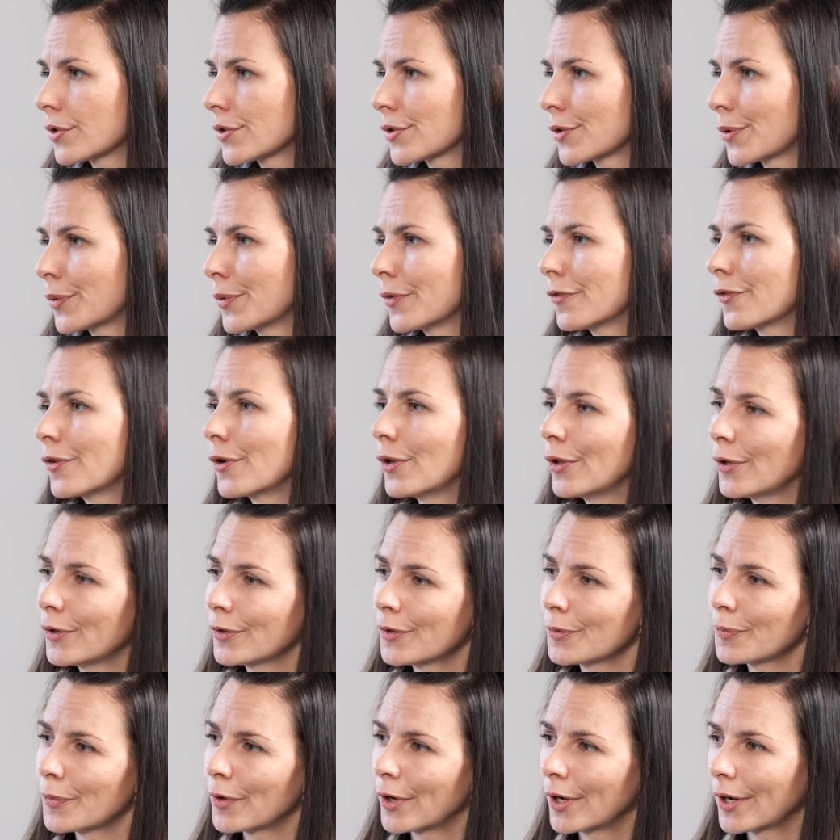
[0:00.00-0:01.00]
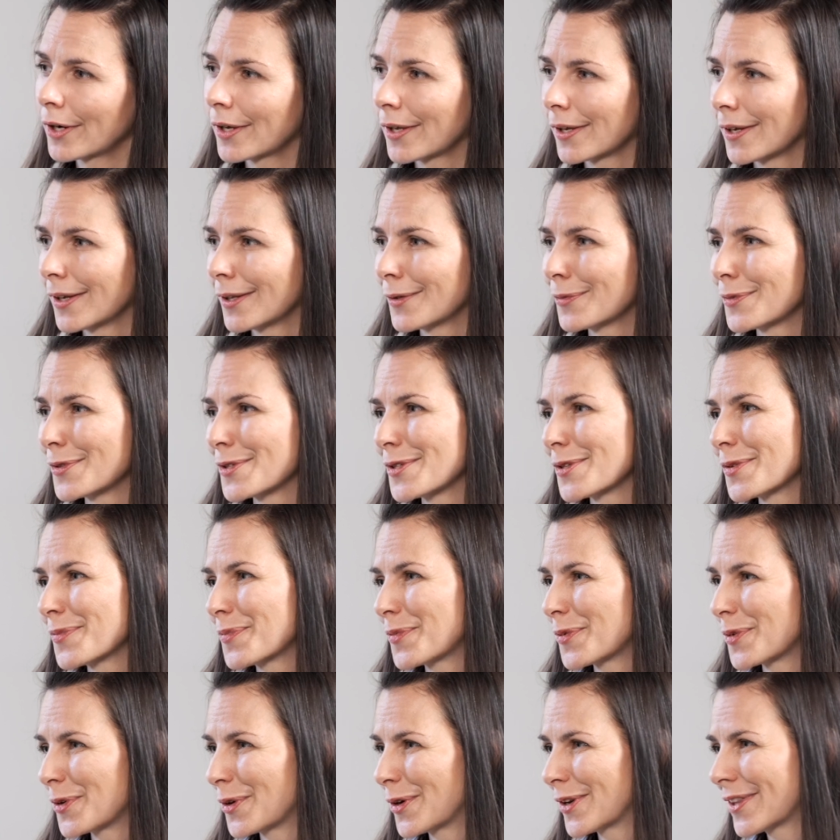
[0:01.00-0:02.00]
So we follow the market, we
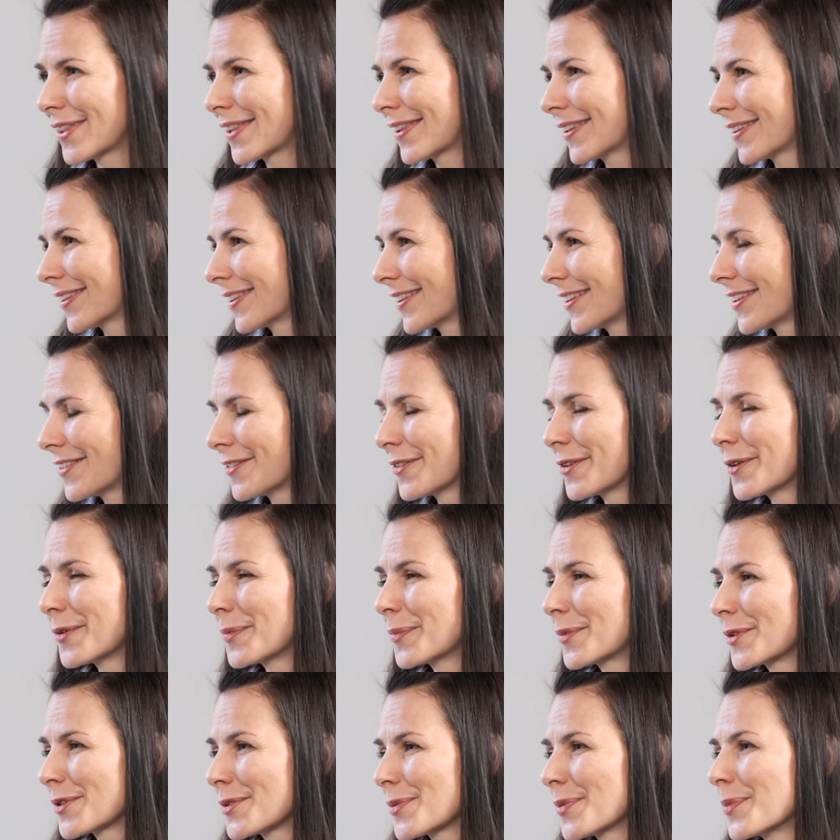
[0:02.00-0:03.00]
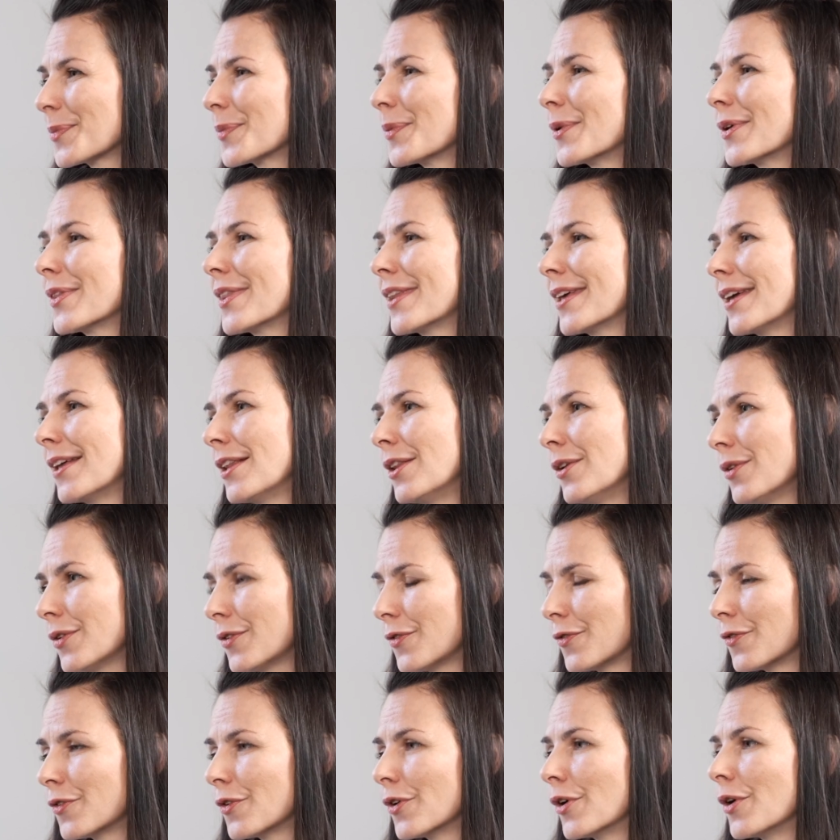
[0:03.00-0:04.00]
support the developers with what they
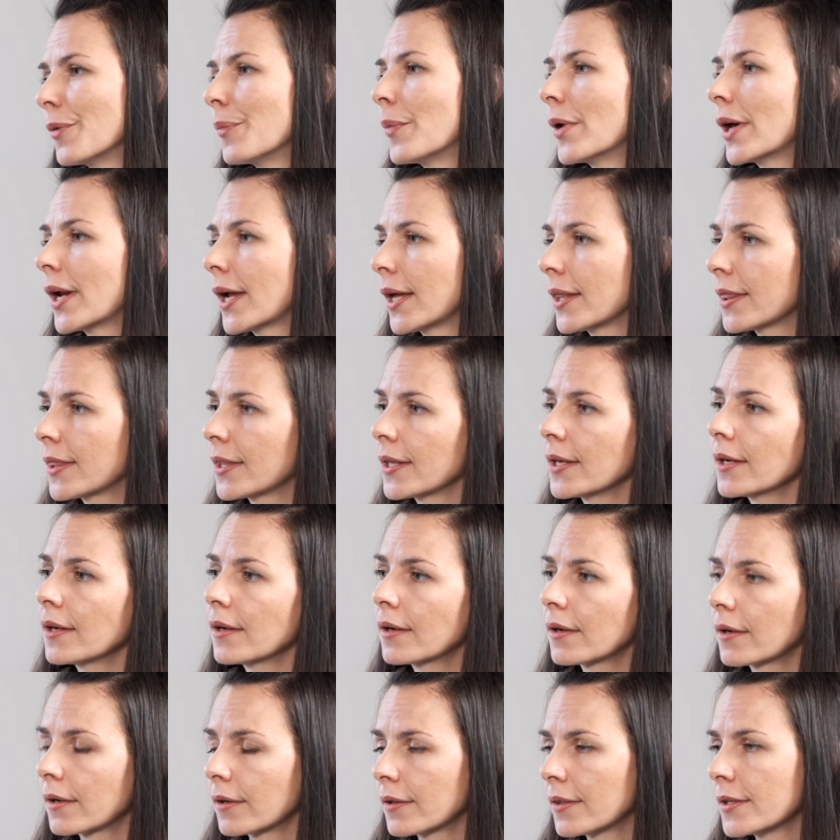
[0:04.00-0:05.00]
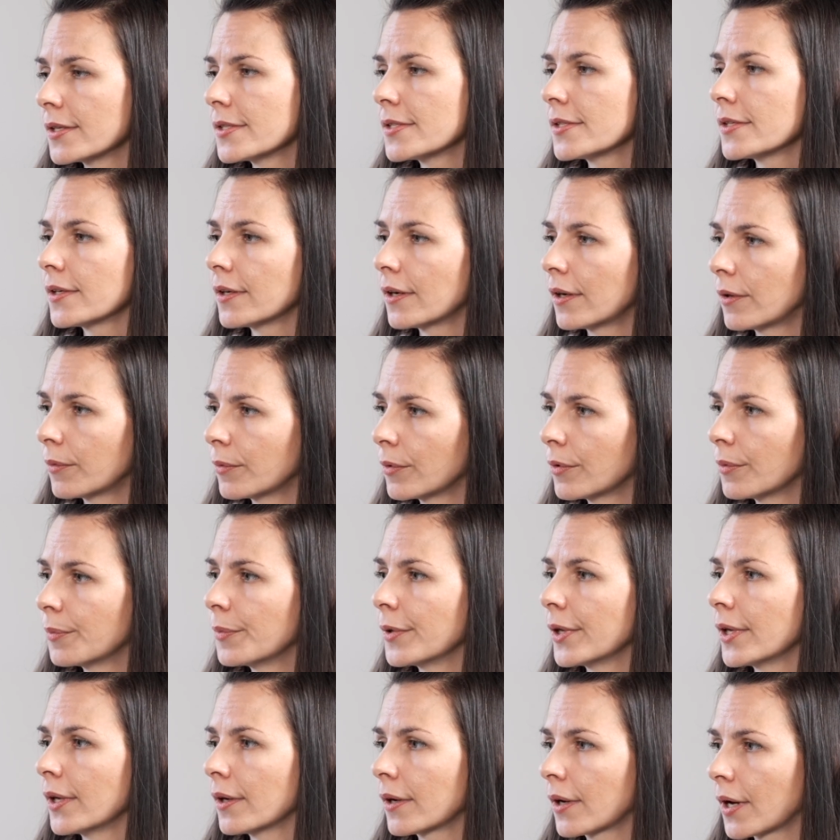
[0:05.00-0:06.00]
look for. But I think this year will
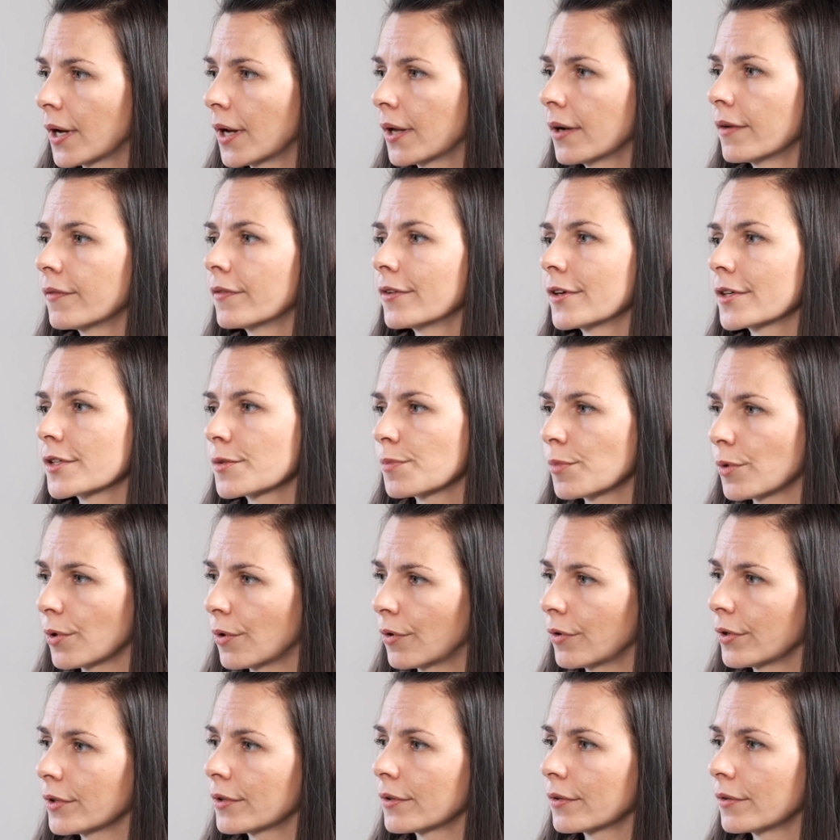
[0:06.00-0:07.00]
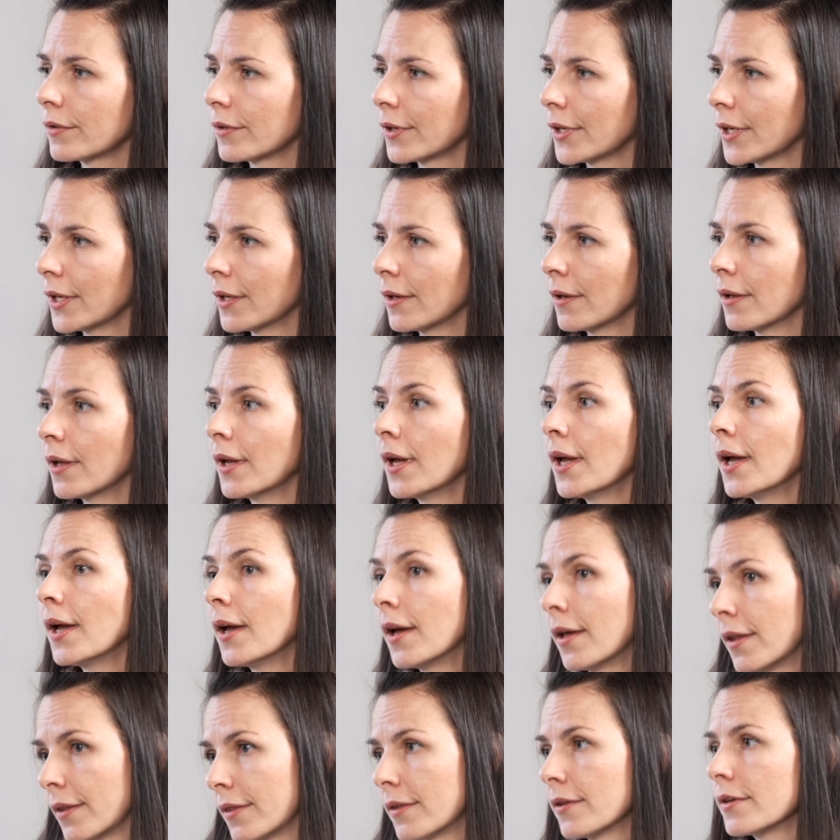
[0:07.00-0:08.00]
be kind of exploratory, and
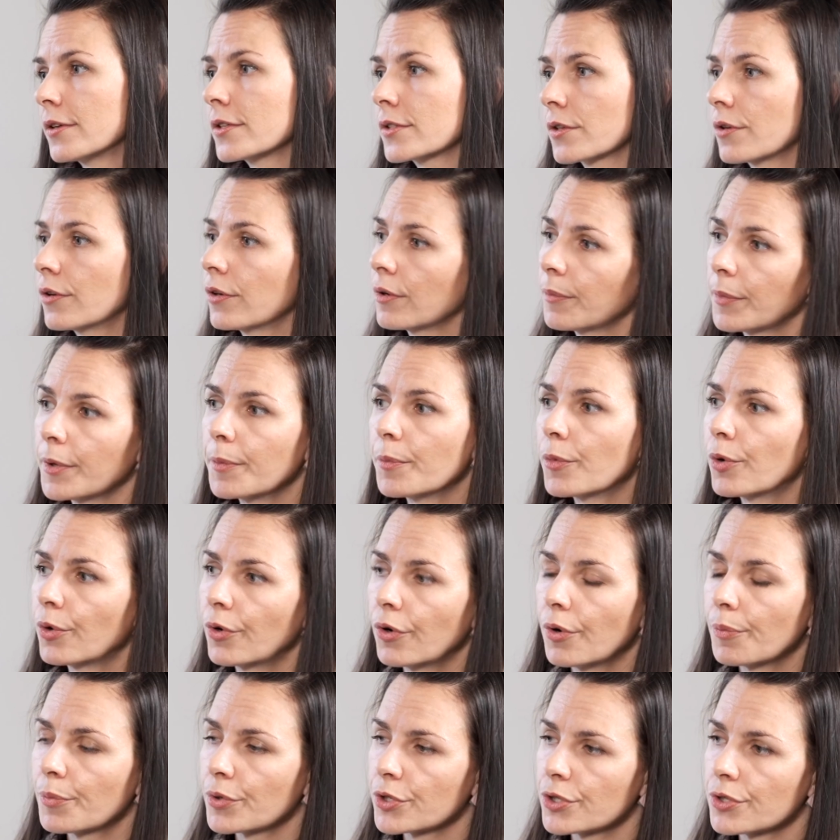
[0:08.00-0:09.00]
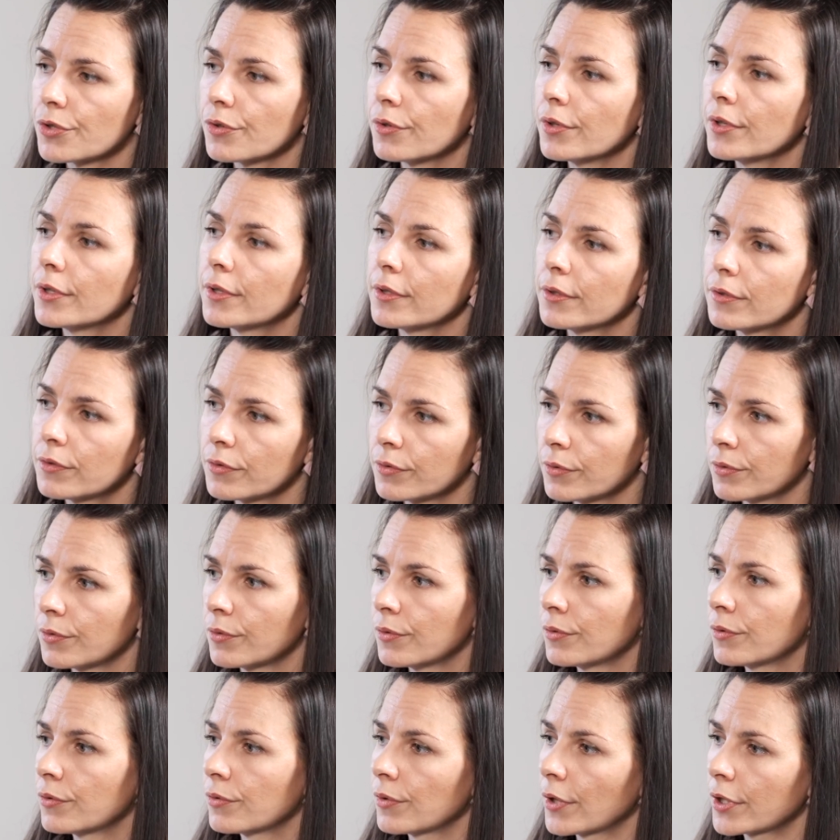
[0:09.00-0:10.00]
there's going to be more opportunity
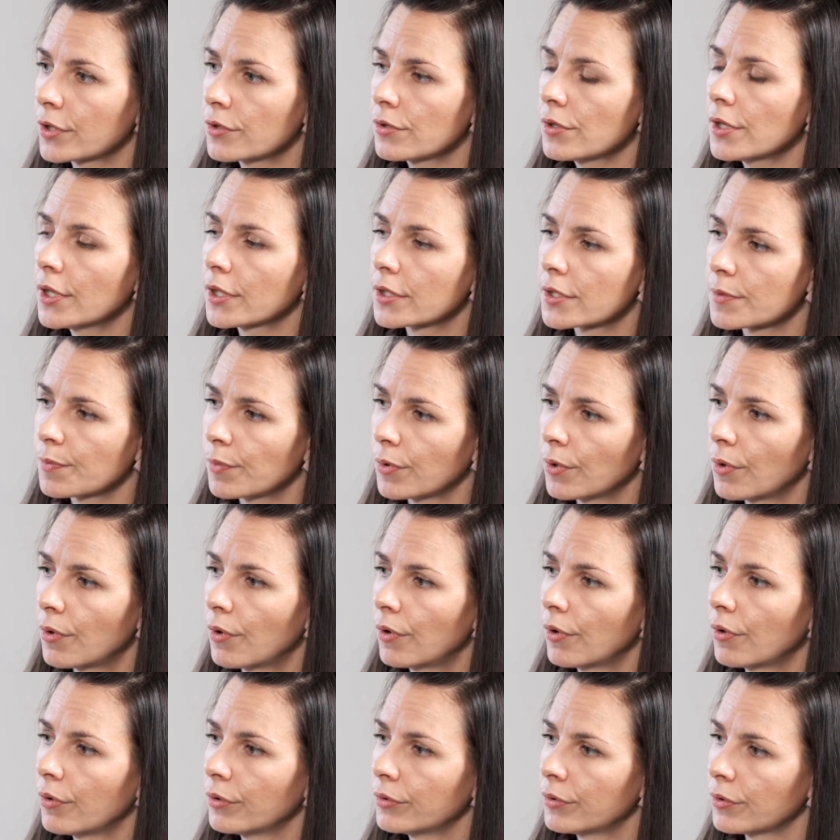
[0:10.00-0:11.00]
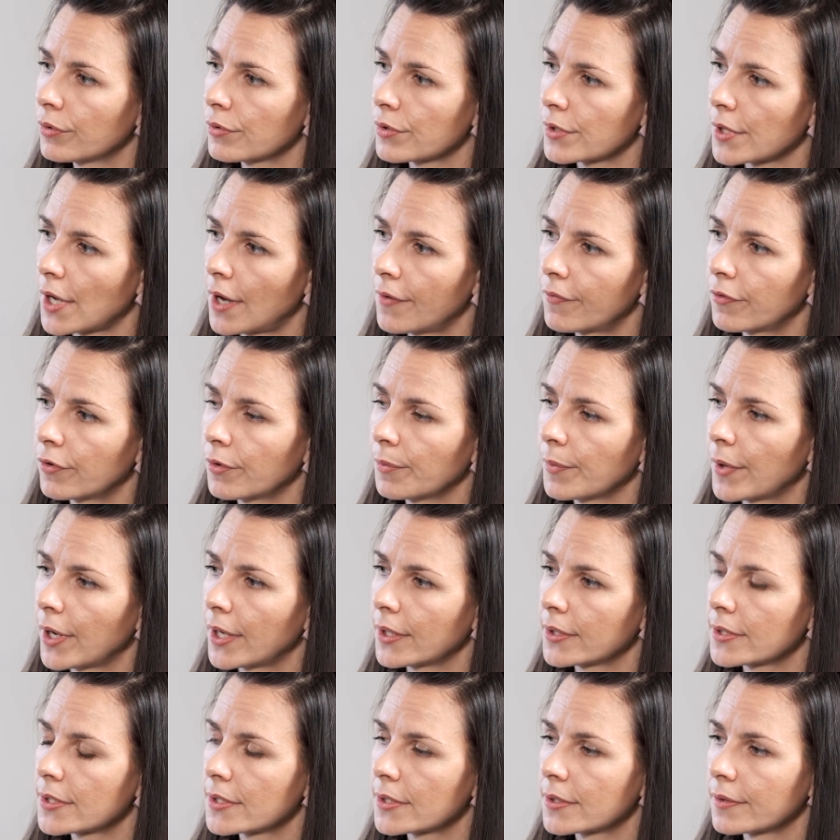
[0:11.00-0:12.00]
to actually explore all those app
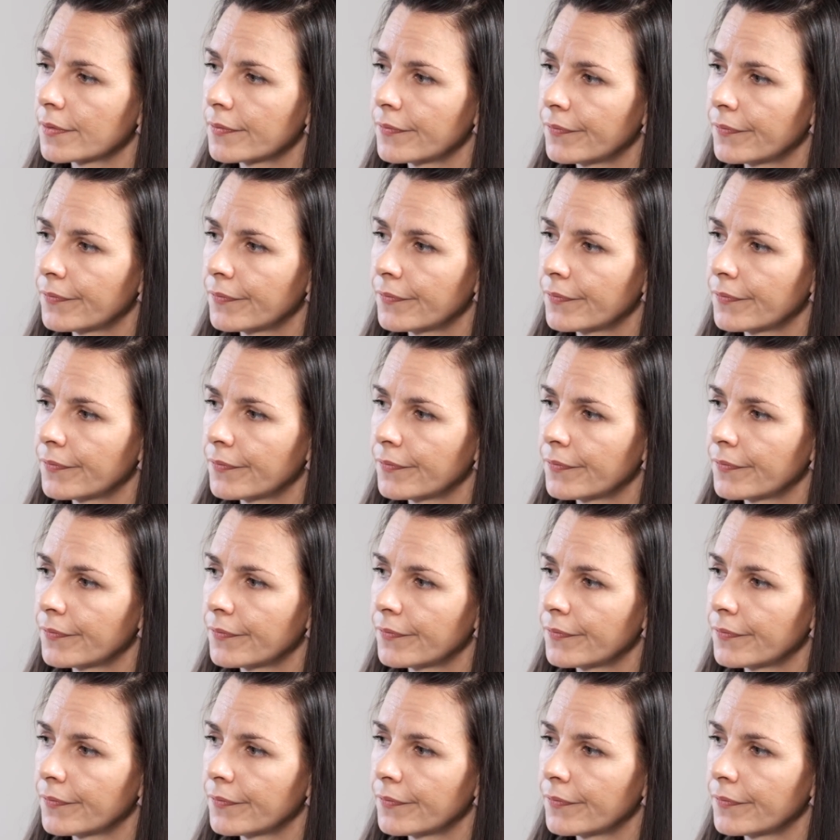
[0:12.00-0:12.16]
formats.